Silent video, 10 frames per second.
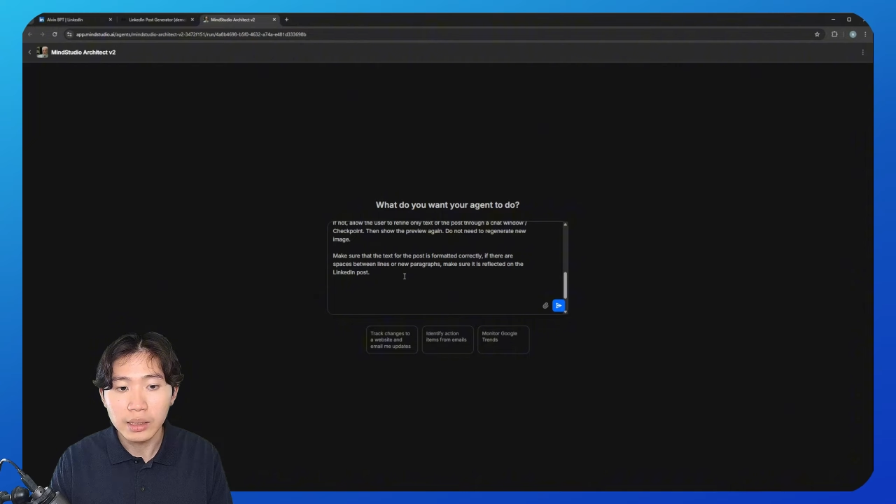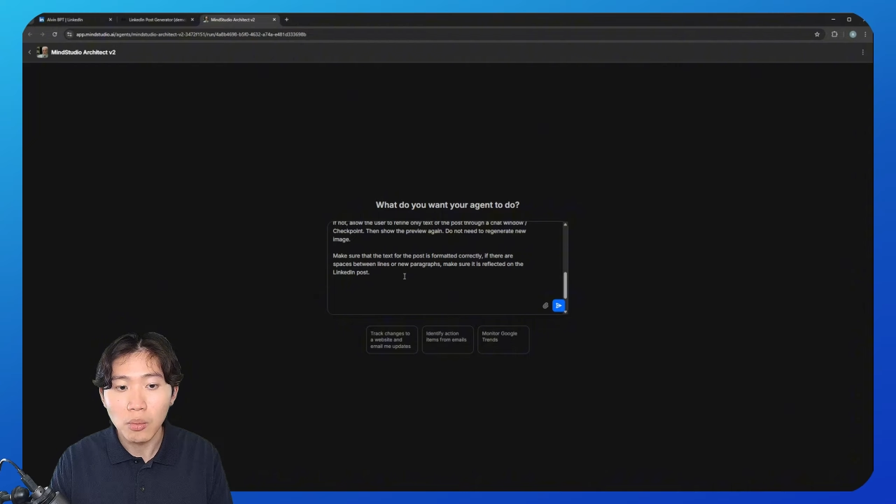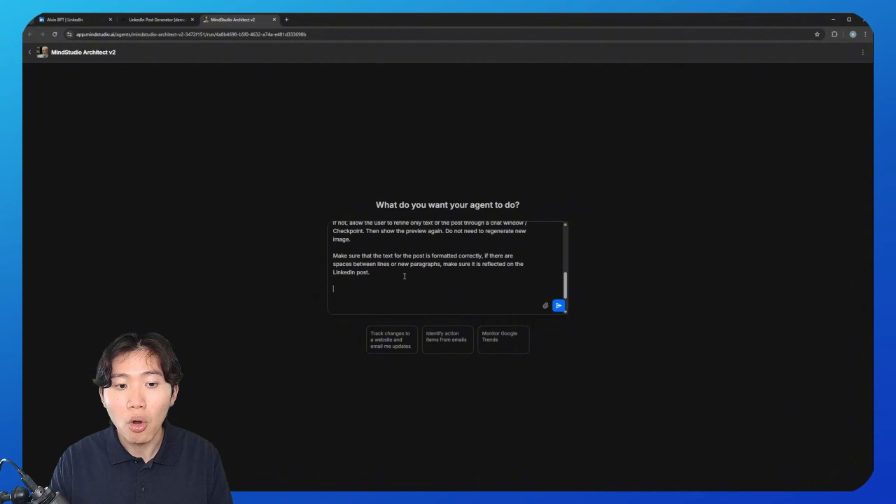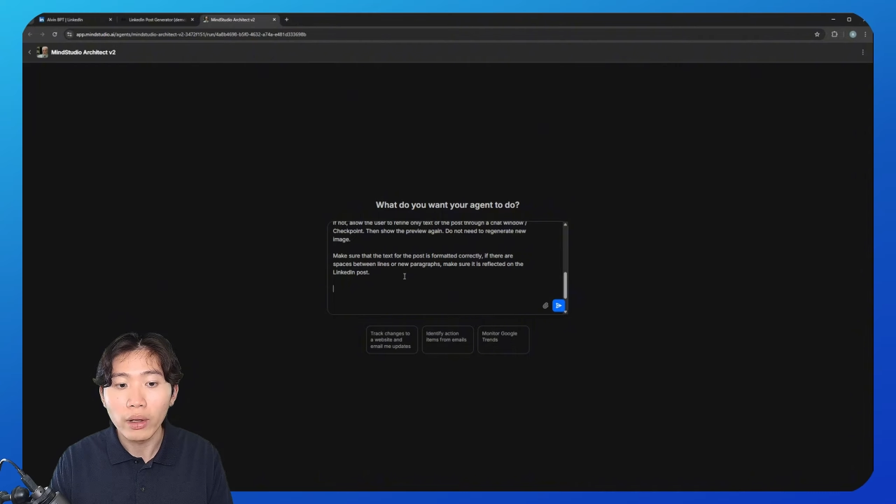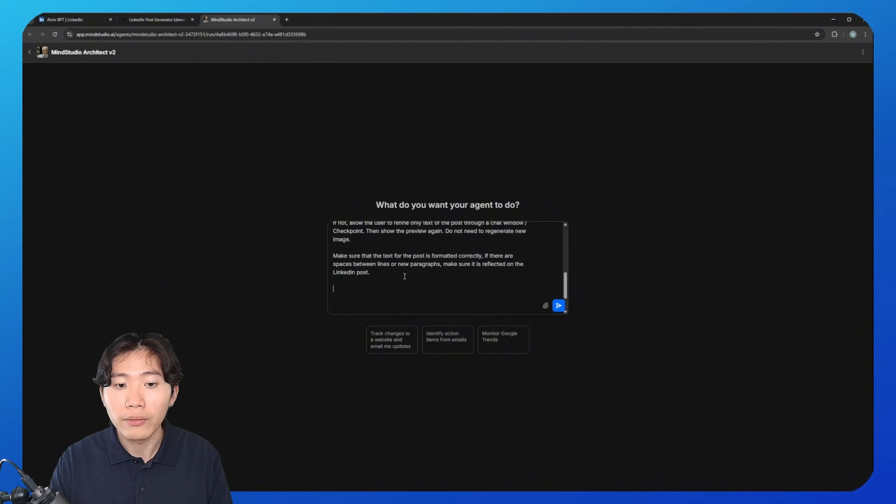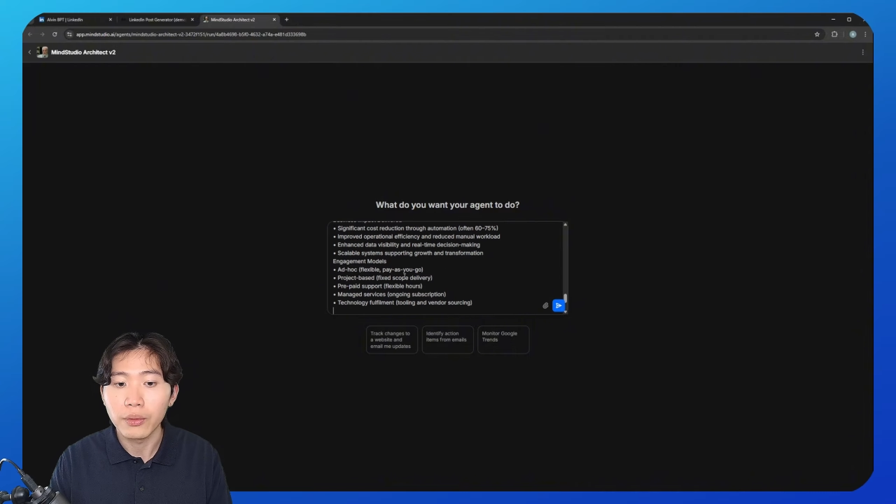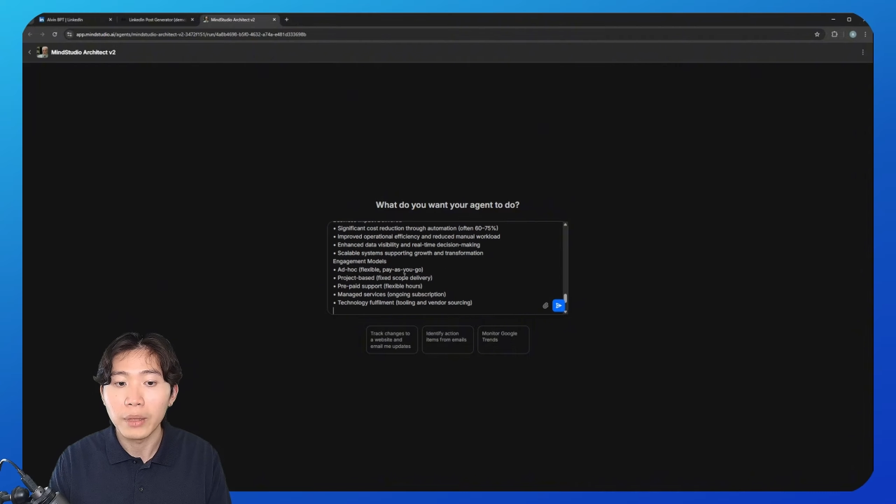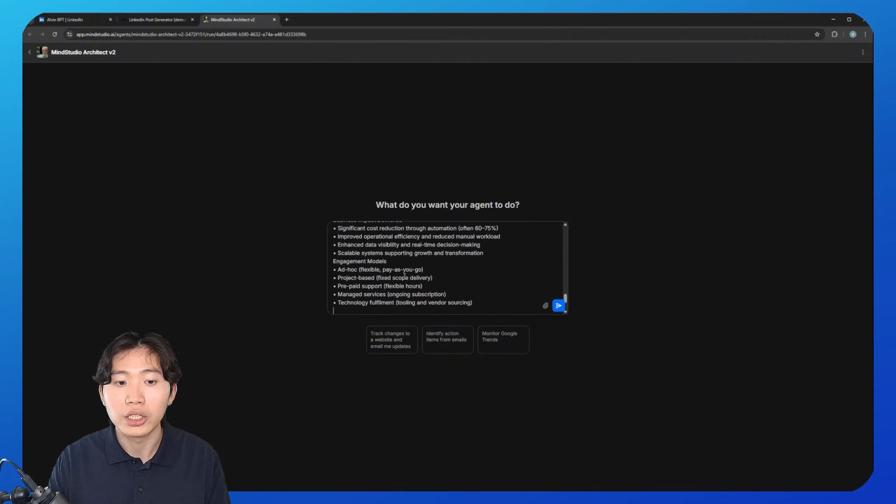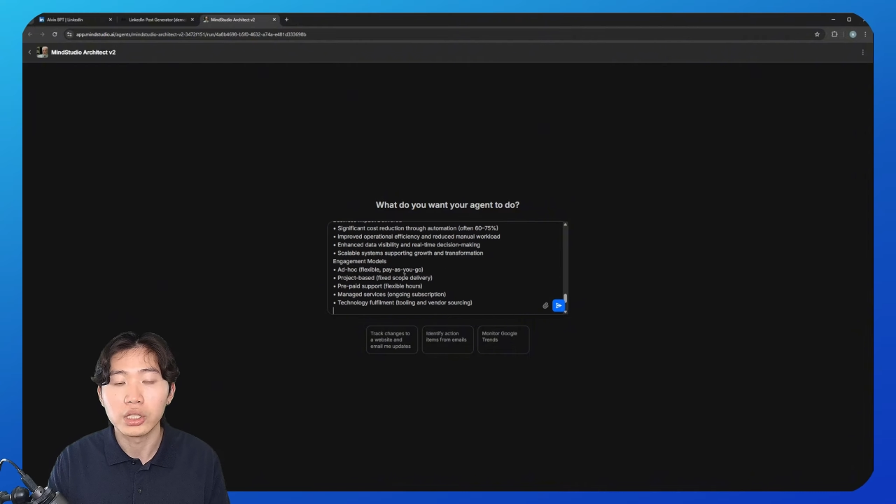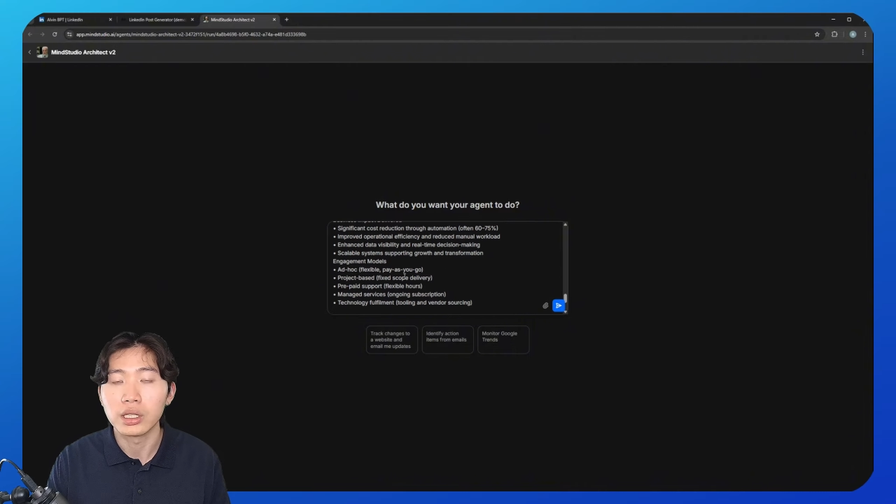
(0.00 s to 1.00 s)
more
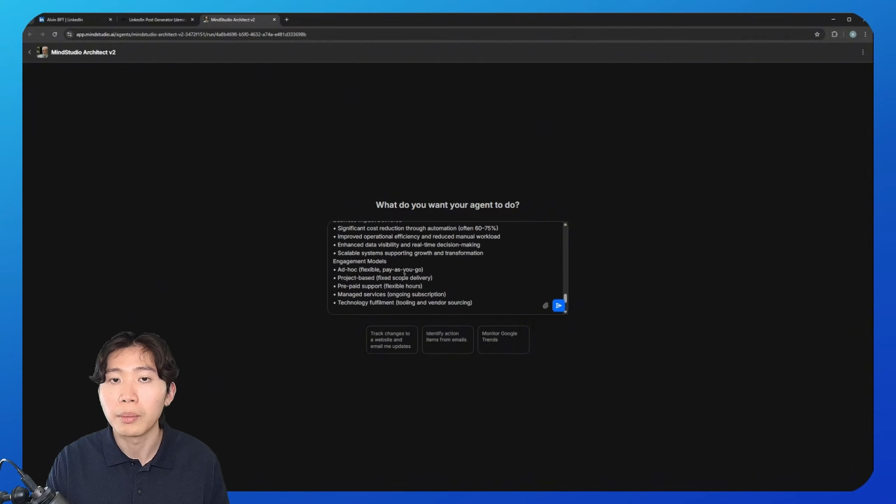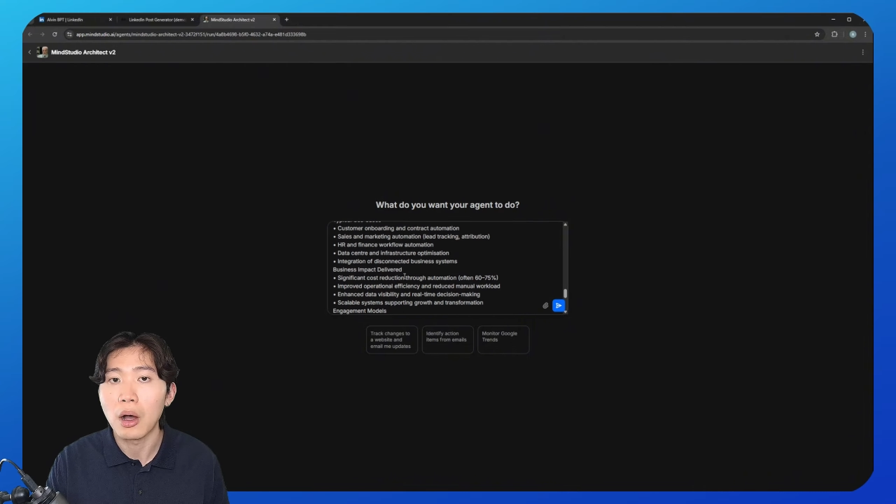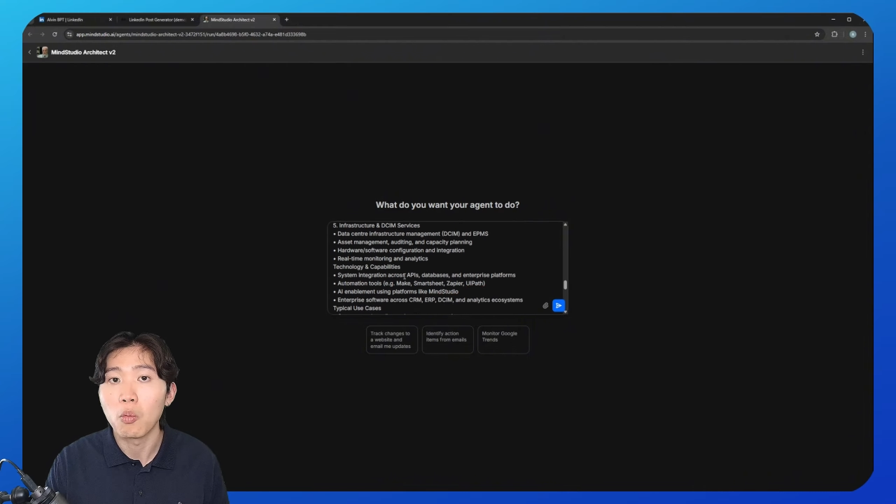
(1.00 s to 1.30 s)
information about